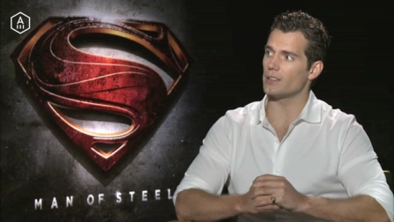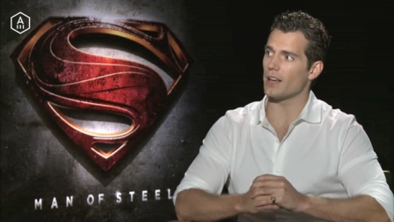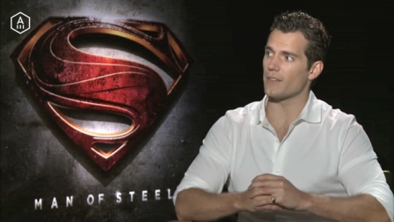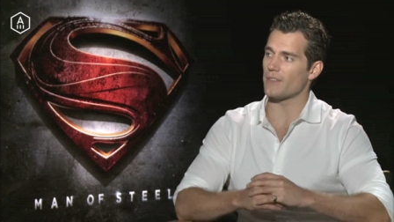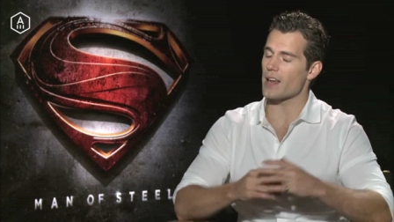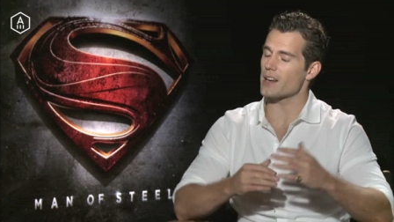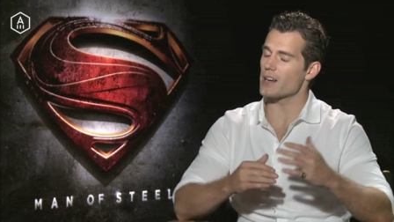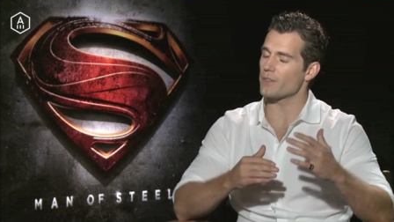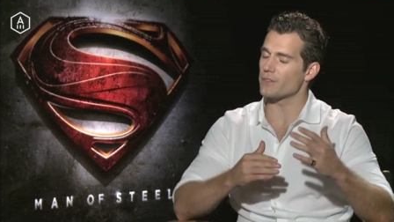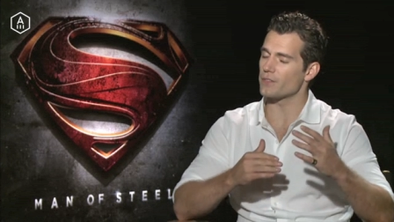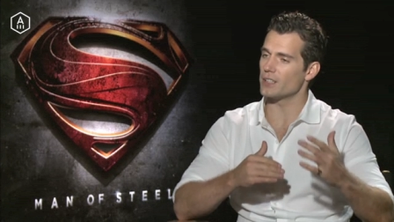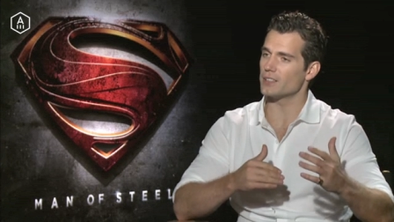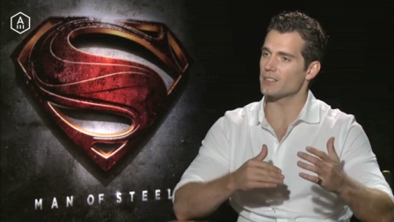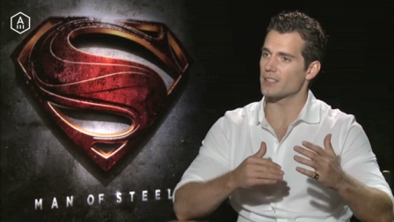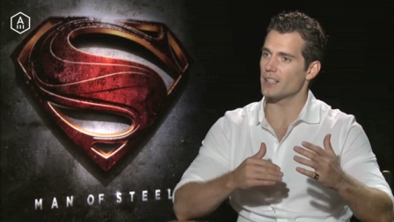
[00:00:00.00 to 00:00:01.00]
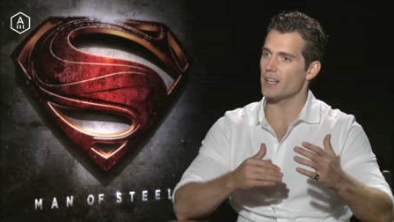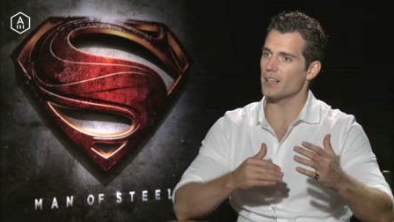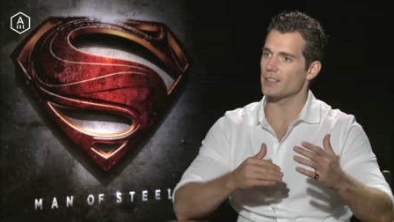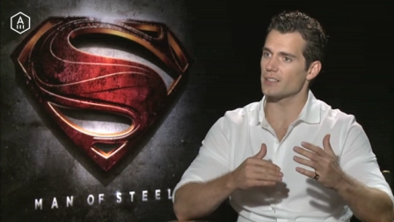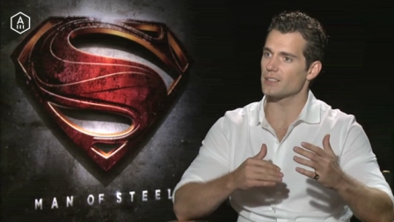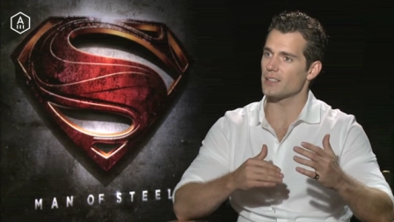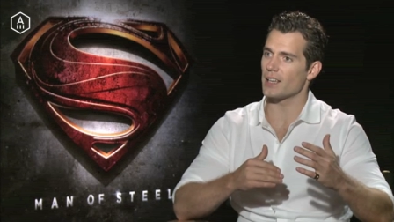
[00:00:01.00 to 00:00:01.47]
I've had enough of
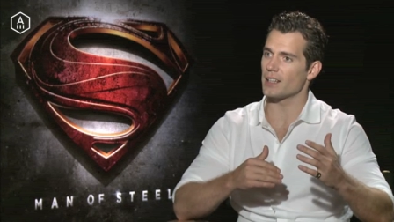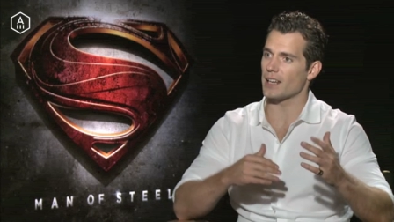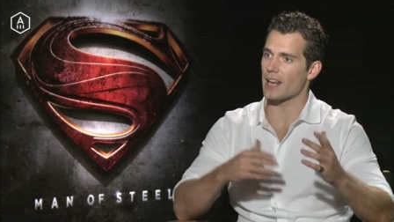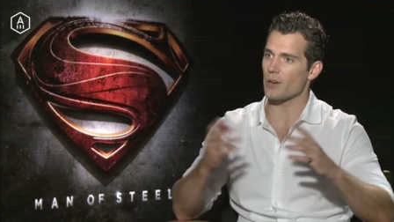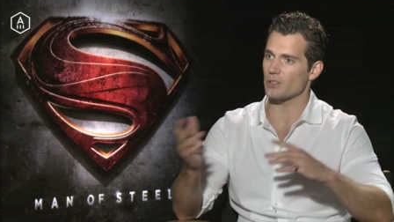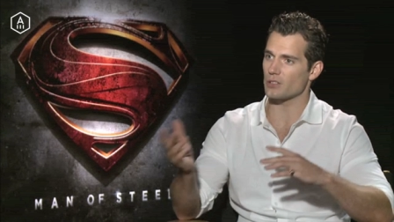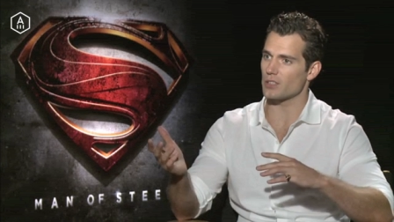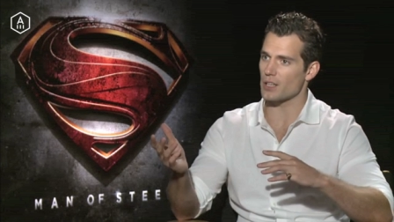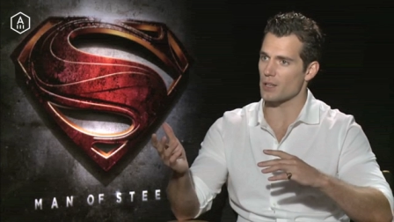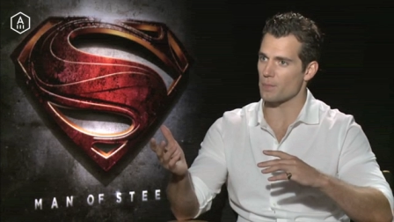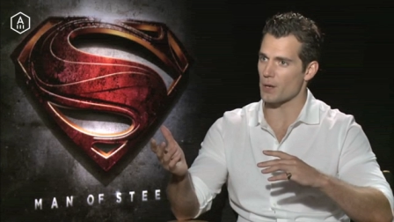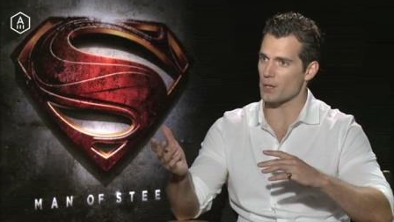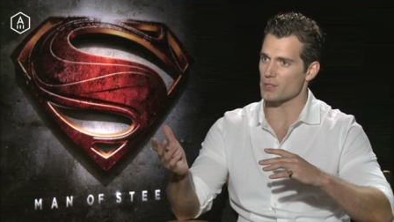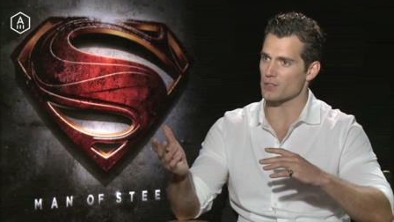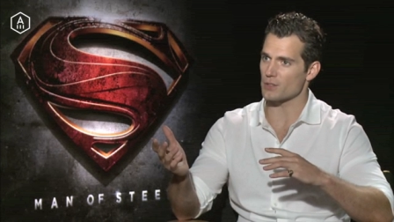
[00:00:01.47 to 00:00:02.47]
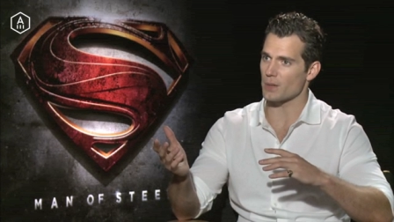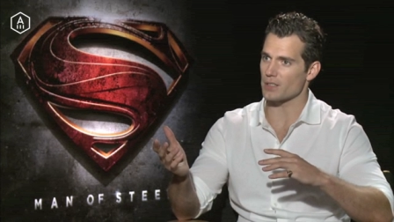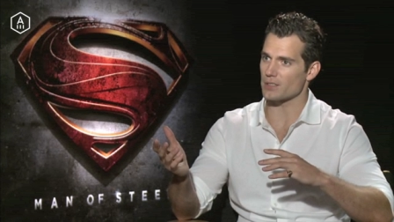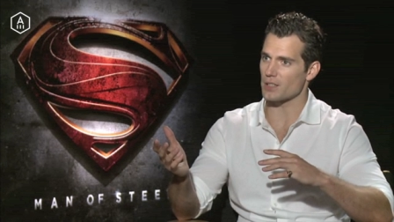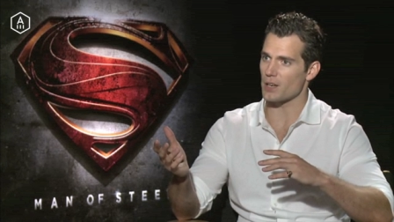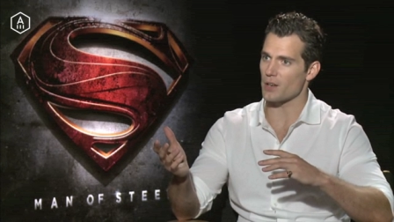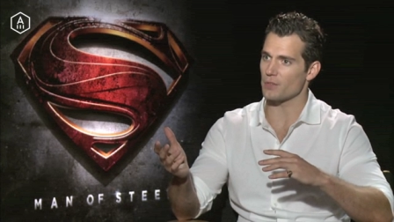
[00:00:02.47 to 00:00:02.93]
disconnect that now seeing pictures of
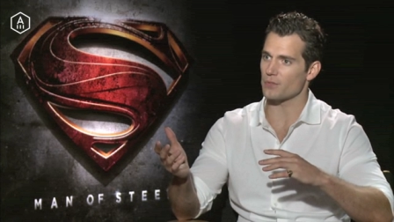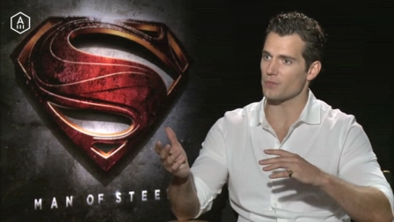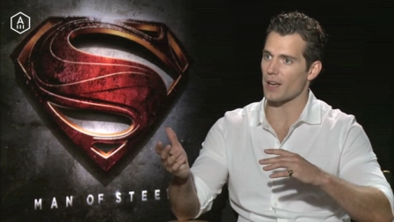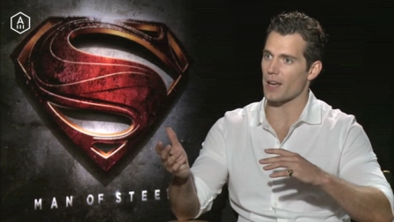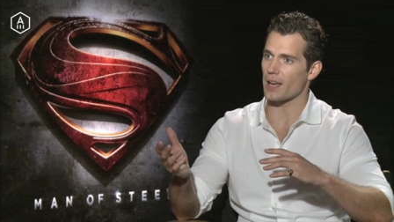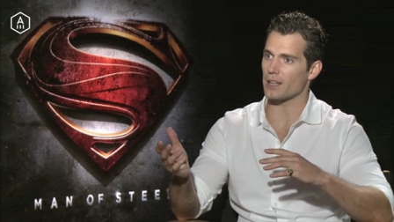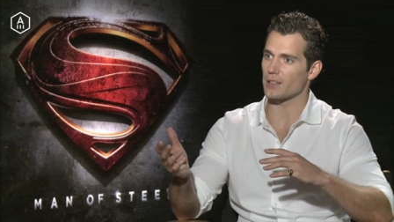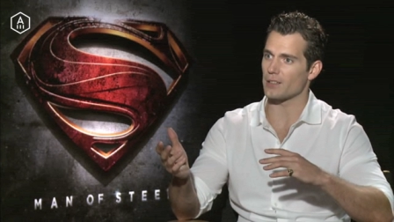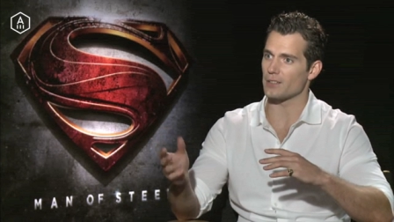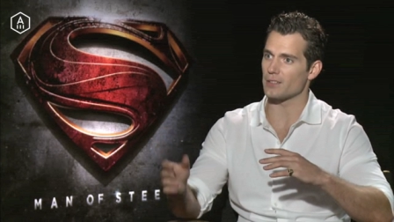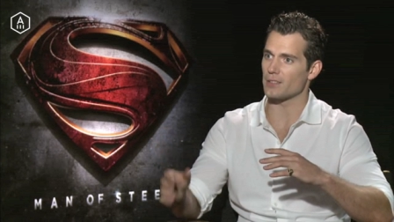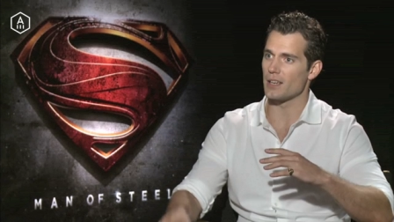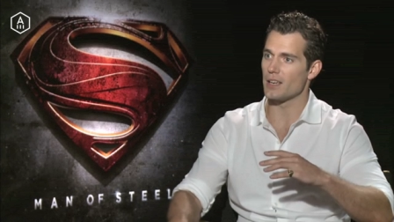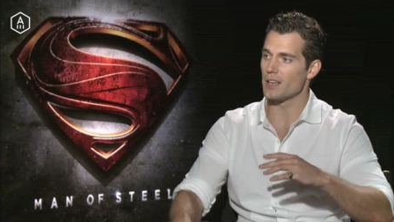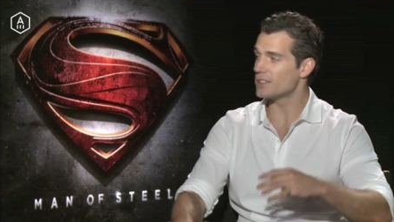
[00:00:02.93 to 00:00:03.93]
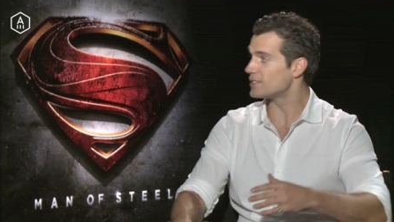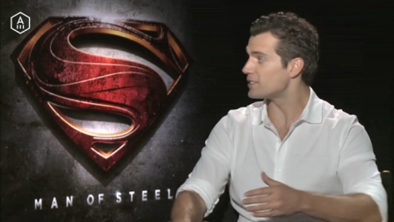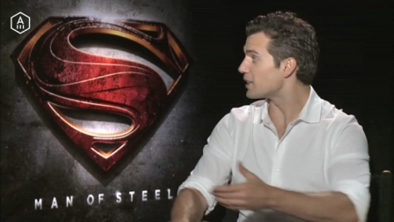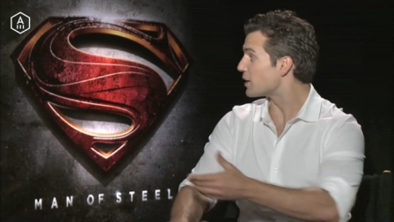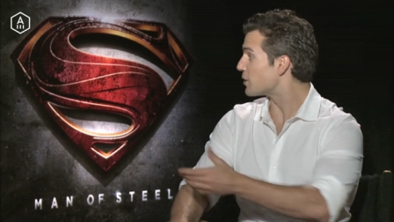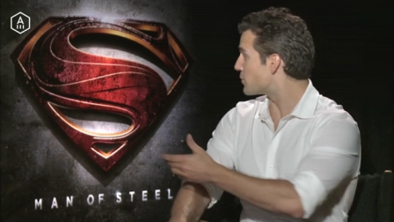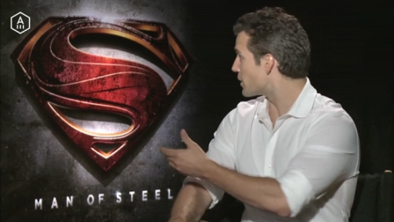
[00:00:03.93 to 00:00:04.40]
myself and
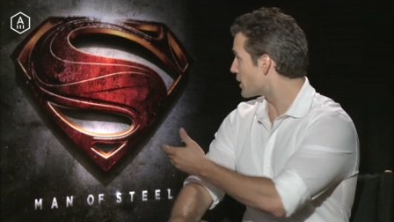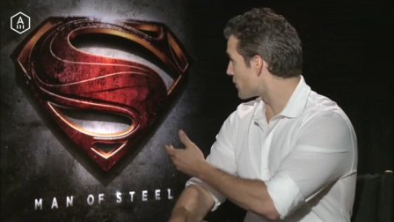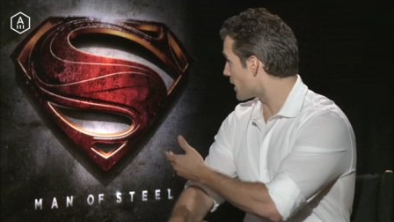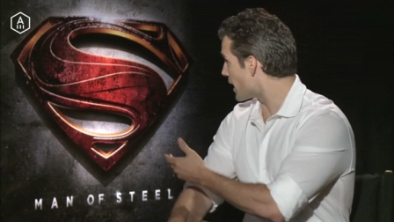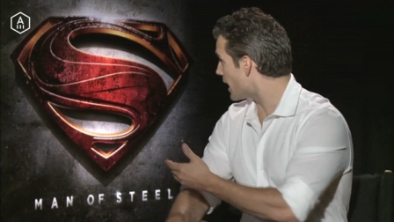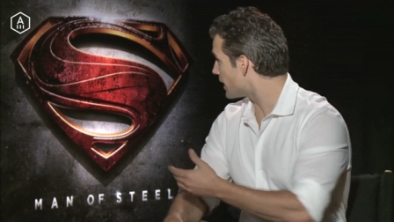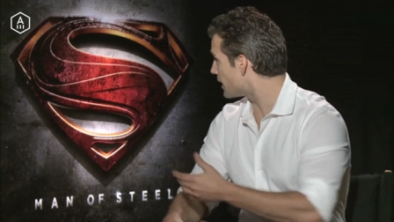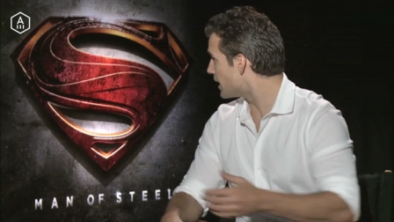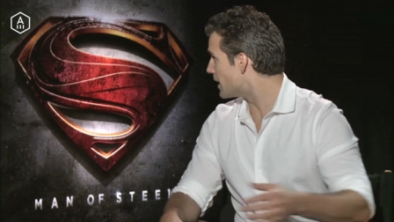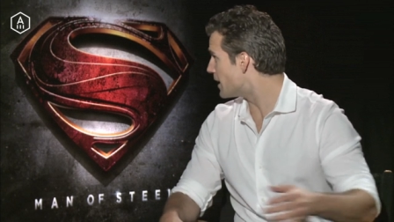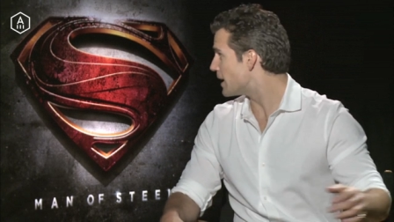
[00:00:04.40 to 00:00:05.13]
sitting in front of that